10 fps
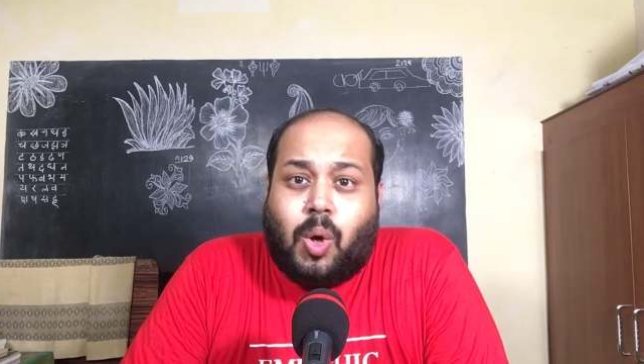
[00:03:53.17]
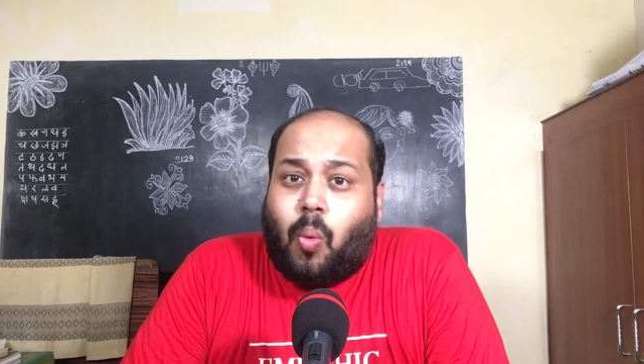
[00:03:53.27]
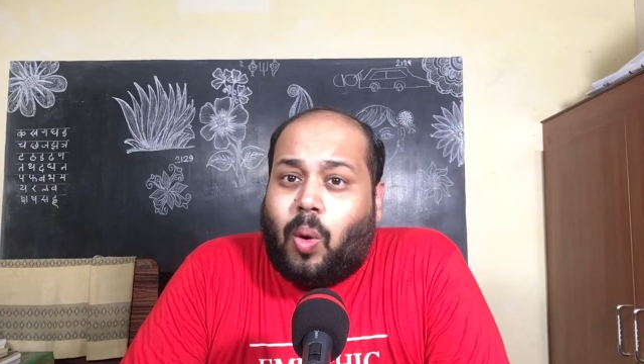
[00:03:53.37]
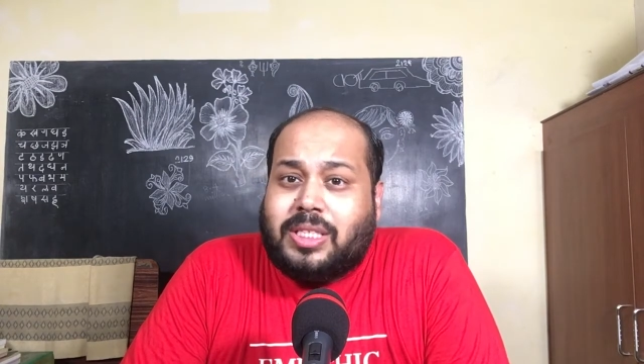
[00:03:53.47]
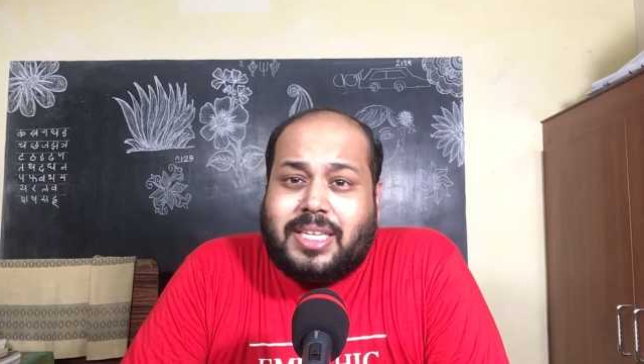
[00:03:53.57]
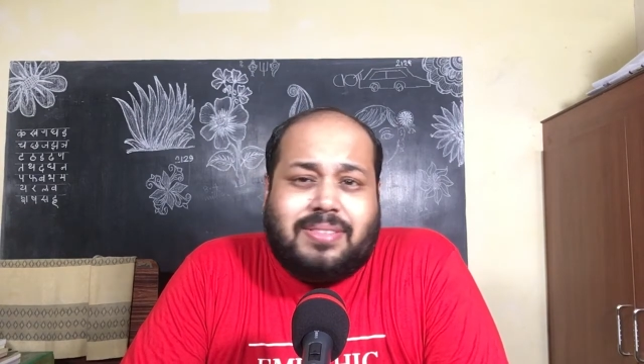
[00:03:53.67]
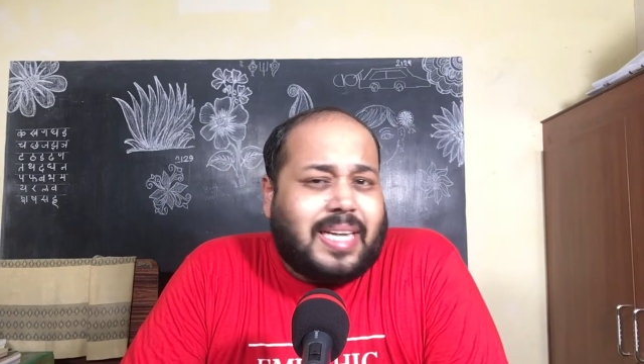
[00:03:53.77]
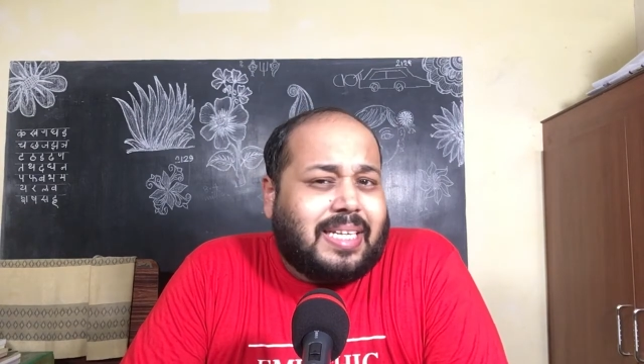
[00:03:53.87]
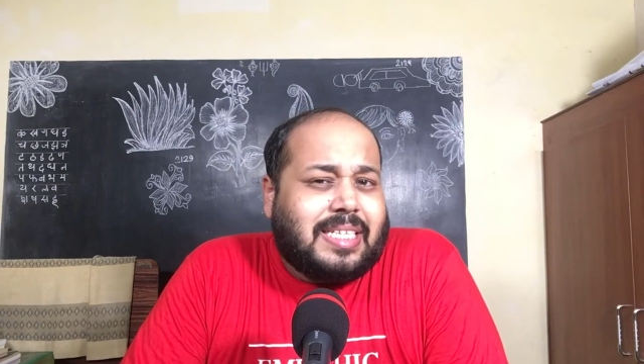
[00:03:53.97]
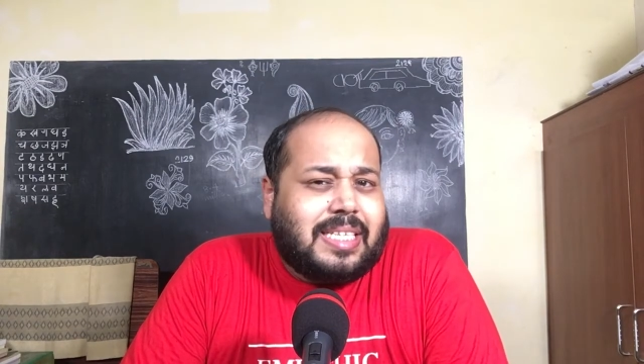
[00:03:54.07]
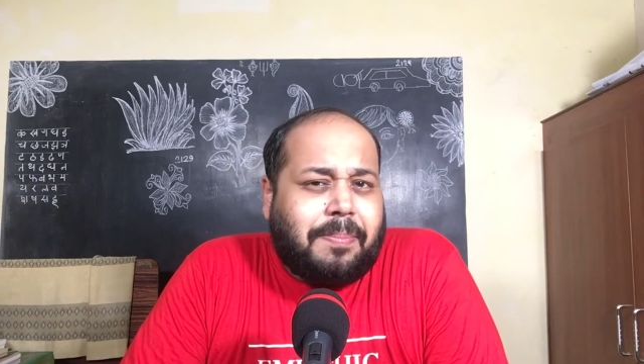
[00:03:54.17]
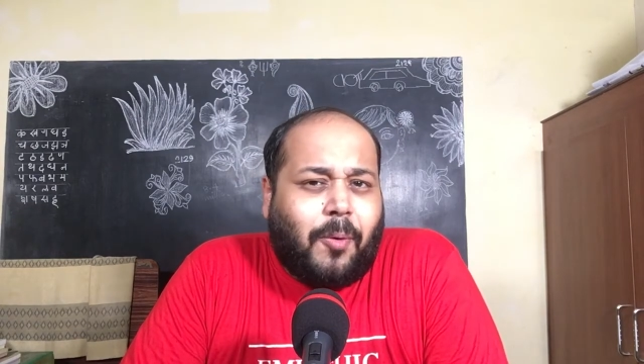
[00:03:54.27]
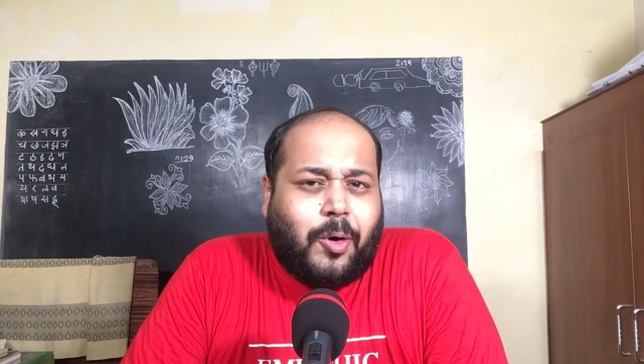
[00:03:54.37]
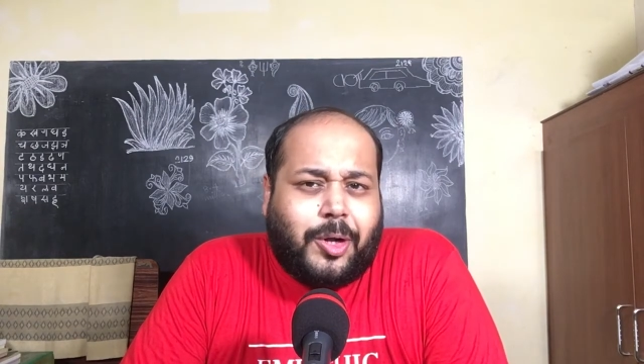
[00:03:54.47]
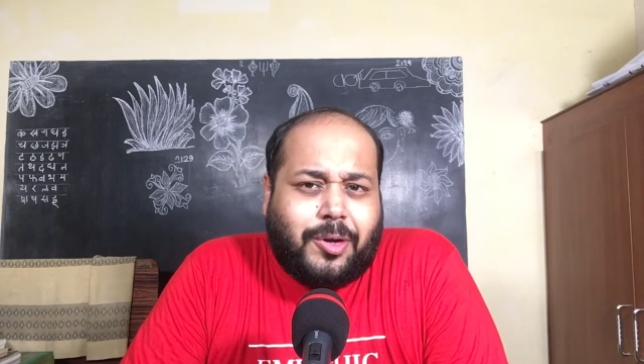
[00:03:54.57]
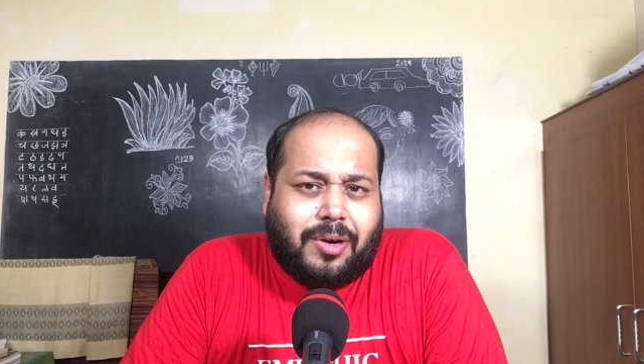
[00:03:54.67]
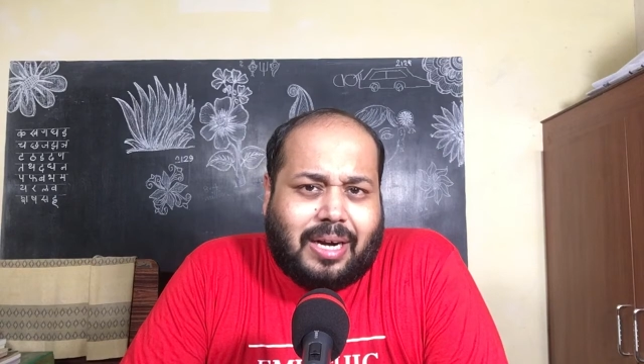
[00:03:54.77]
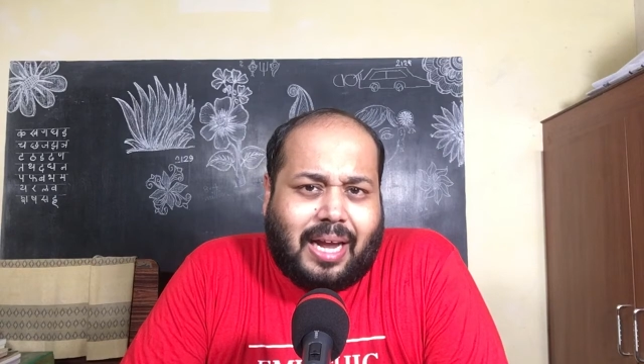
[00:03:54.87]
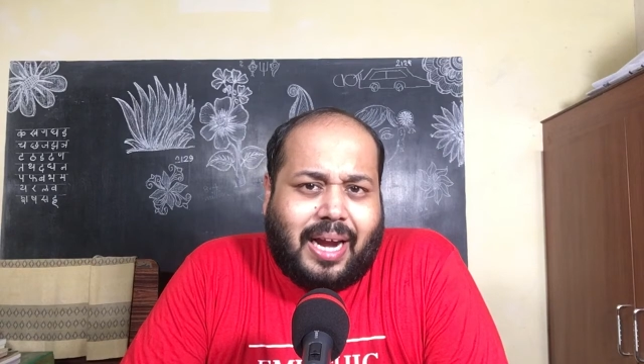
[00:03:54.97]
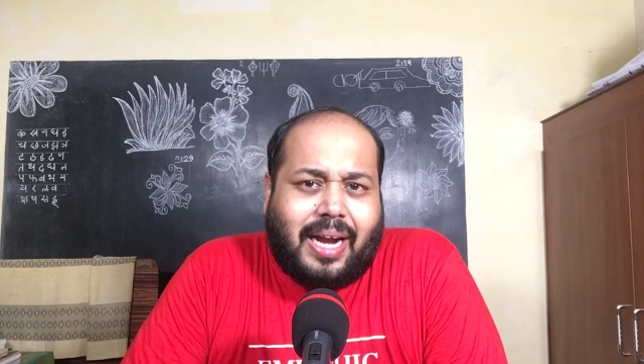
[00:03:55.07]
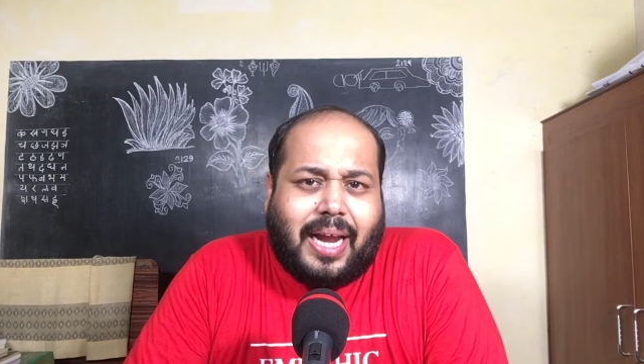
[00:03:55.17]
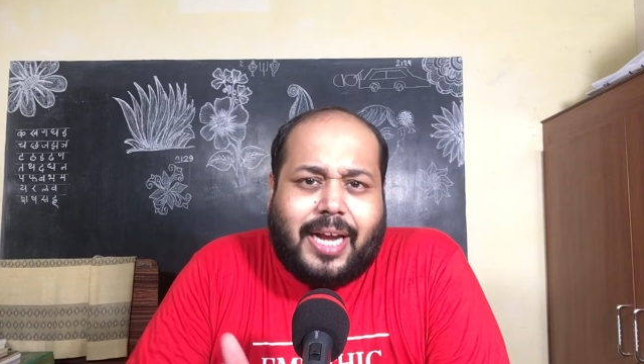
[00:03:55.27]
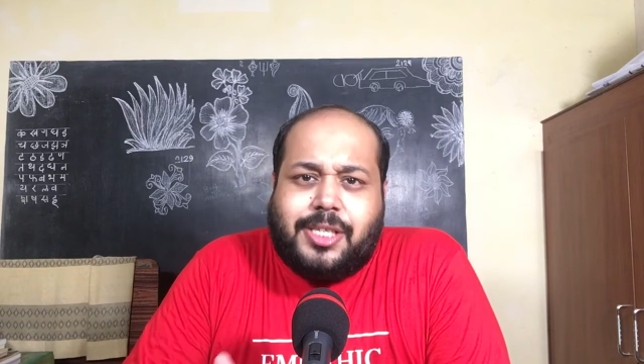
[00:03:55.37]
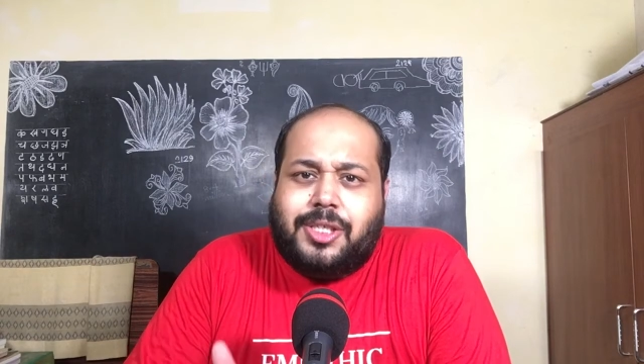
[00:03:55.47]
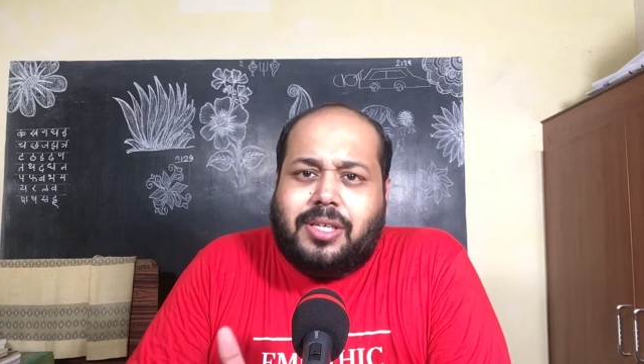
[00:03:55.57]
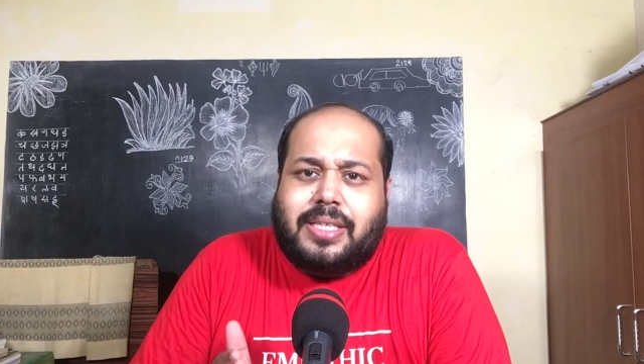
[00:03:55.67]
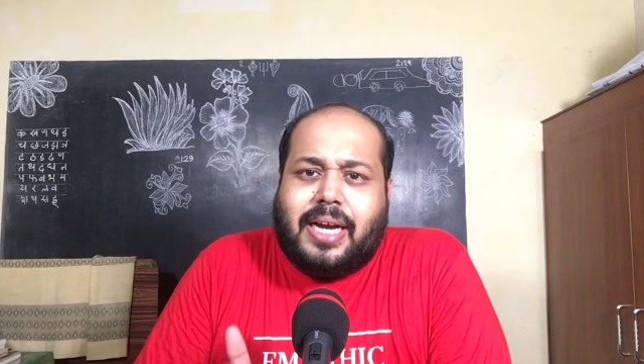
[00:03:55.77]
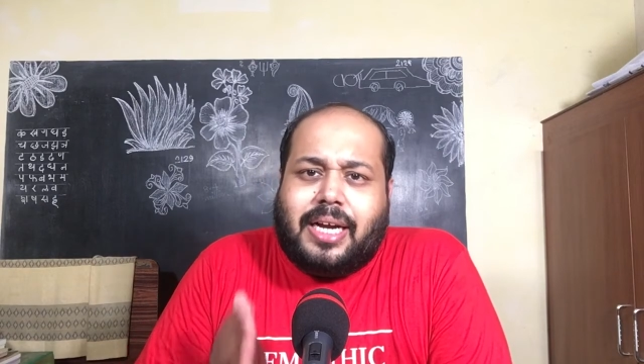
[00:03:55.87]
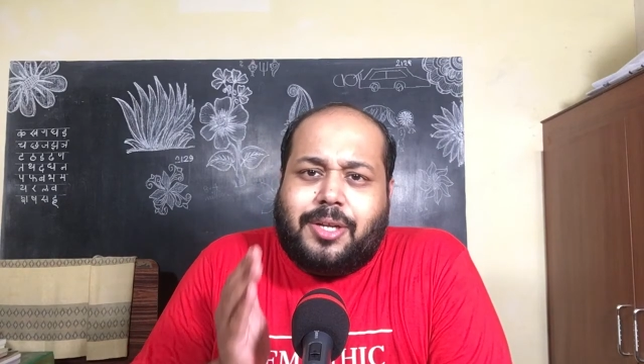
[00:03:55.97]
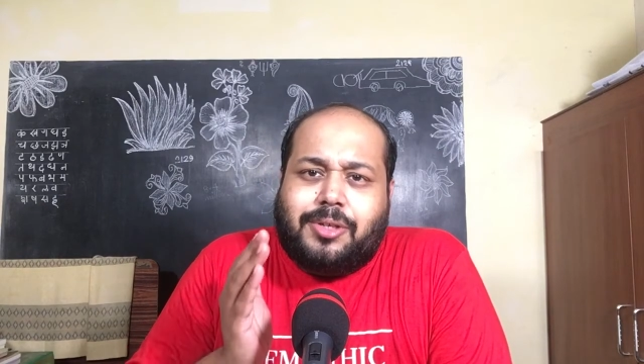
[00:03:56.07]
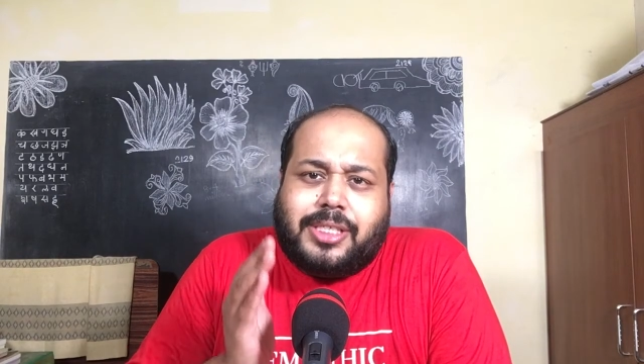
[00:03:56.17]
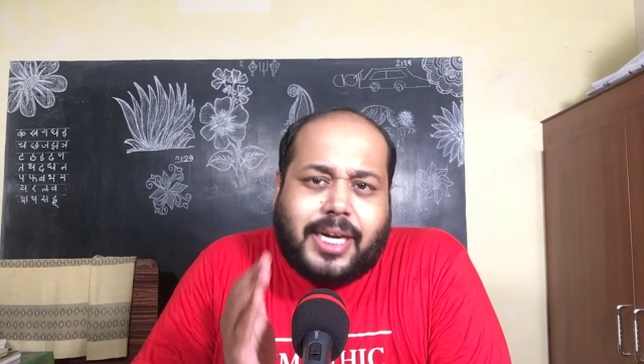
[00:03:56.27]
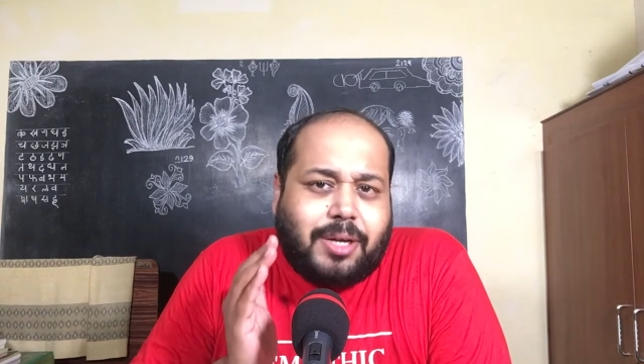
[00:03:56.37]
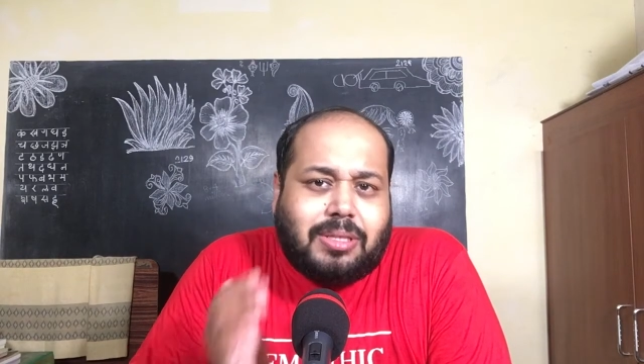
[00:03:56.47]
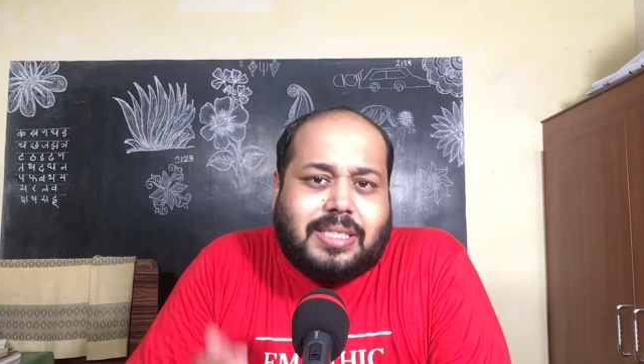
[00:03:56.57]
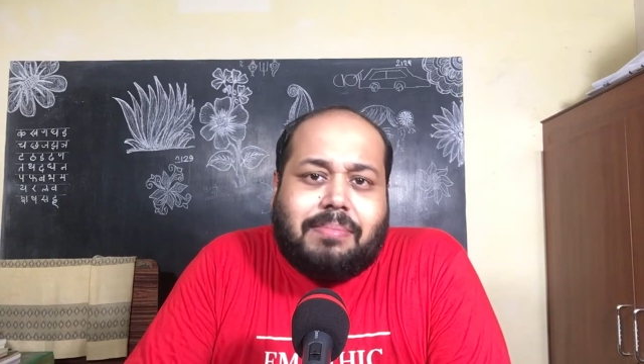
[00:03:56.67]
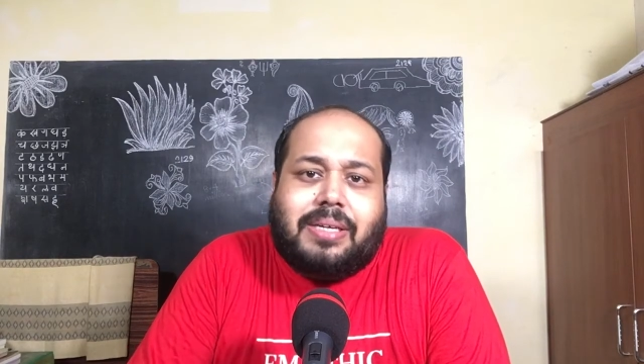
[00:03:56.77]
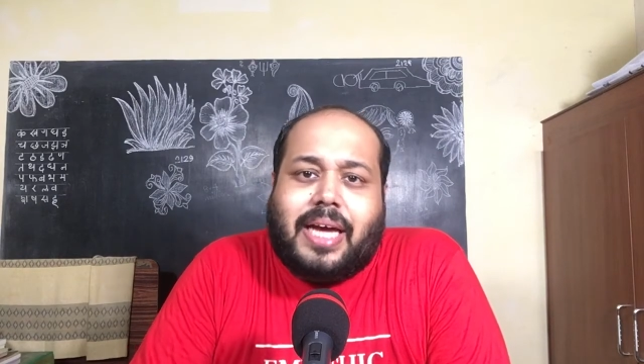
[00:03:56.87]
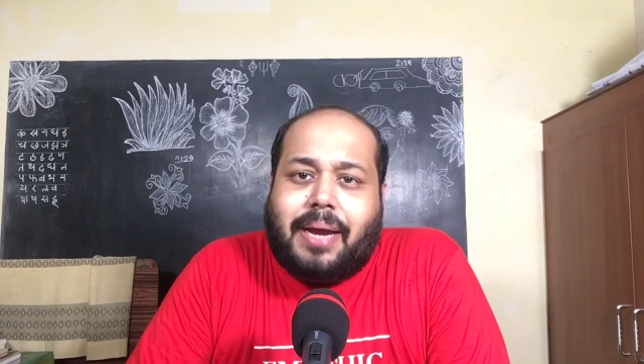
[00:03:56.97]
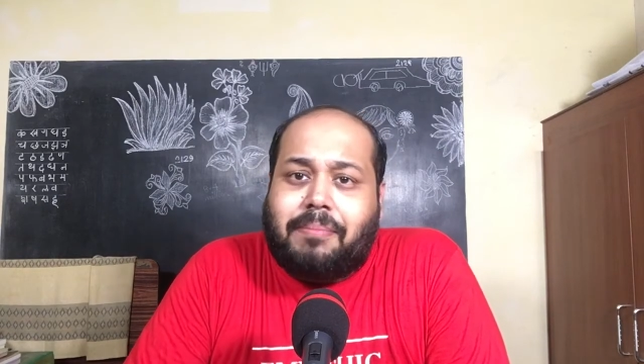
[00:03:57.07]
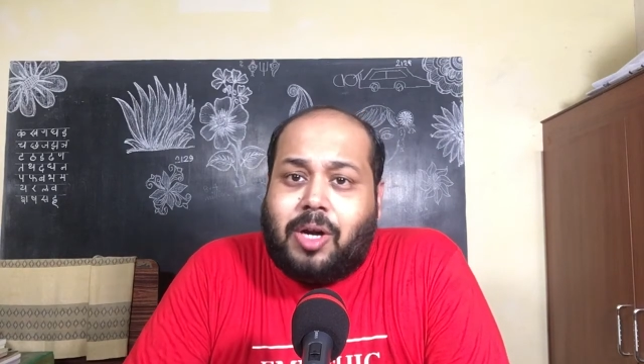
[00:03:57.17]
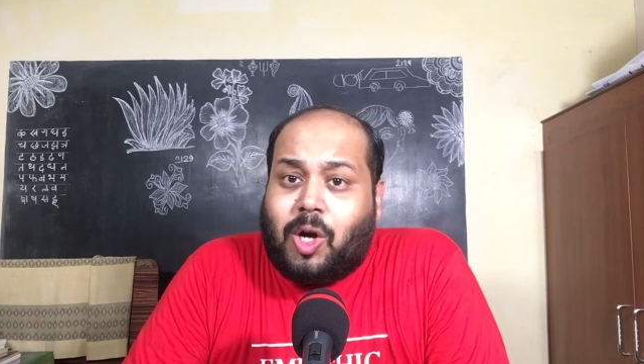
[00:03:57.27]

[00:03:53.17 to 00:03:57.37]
Once you've sent this report to your client, ensure that you schedule some time